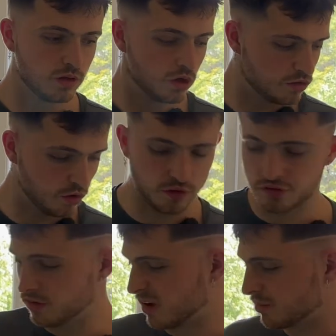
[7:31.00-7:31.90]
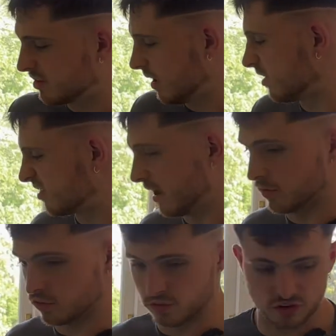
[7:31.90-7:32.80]
So this is upstairs now,
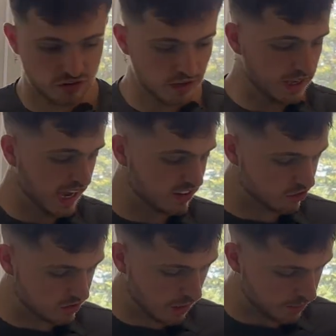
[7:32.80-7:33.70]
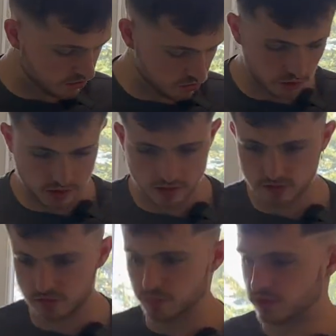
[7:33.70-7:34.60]
so it's just a couple of
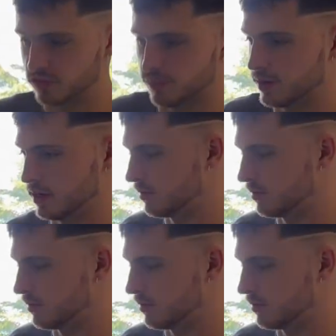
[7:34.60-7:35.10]
sockets, but this is gonna be another